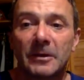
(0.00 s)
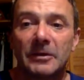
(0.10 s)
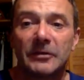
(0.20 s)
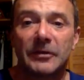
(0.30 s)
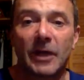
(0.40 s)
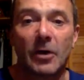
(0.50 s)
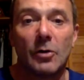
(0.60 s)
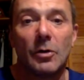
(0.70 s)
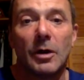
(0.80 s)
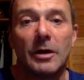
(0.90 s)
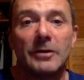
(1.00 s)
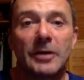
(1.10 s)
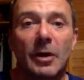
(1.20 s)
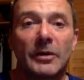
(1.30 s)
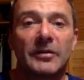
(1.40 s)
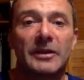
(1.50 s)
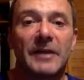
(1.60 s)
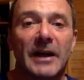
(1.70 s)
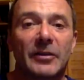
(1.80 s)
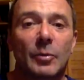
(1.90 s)
So, you know, I see
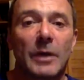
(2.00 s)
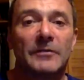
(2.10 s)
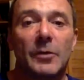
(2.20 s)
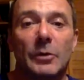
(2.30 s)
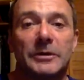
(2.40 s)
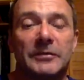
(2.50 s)
that as a way forward.